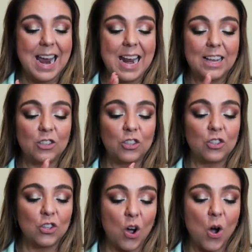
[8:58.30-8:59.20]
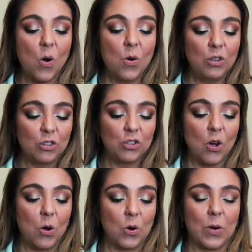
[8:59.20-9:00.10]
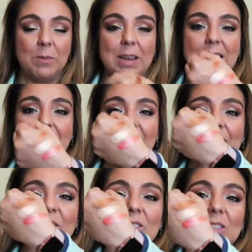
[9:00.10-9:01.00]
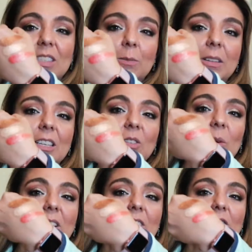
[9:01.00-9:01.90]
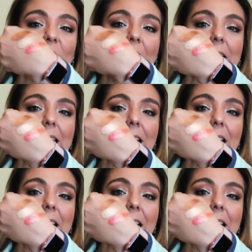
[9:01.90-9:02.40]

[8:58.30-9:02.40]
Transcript: It is so, so creamy. Those are some of the swatches right